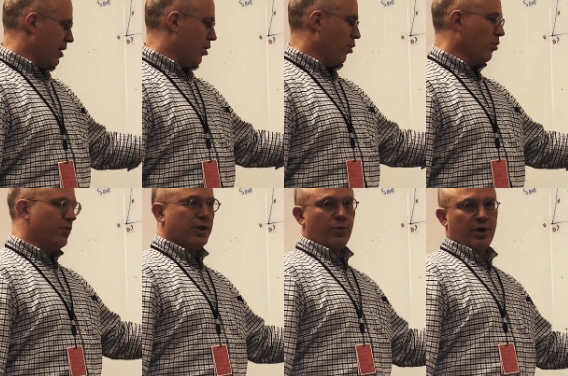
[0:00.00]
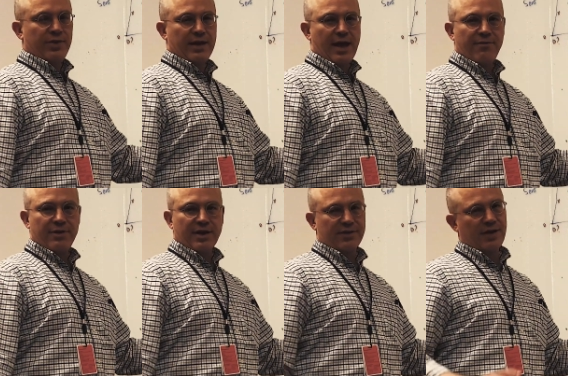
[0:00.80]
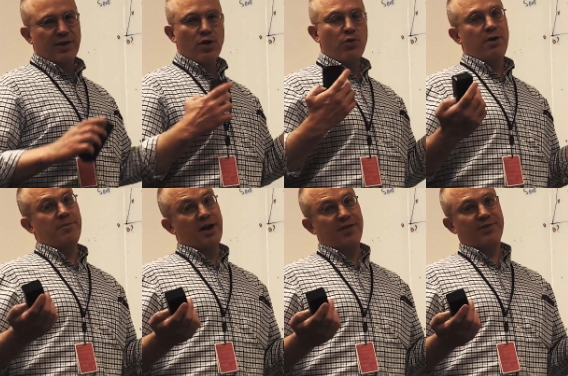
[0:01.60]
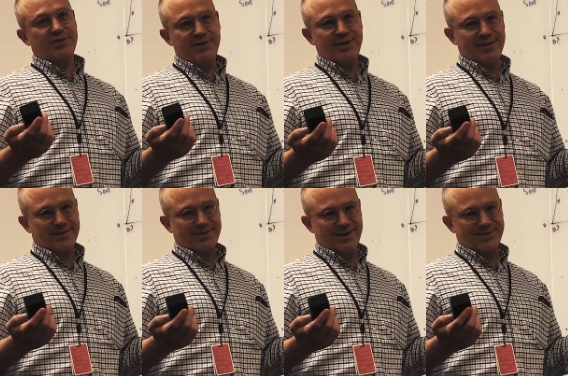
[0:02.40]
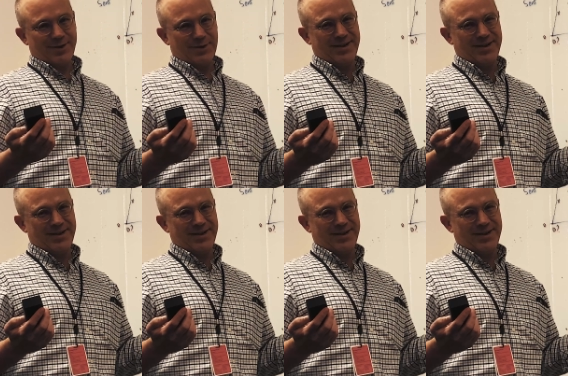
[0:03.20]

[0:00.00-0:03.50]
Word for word: only when the evidence, because I know I'm not the genie, right? So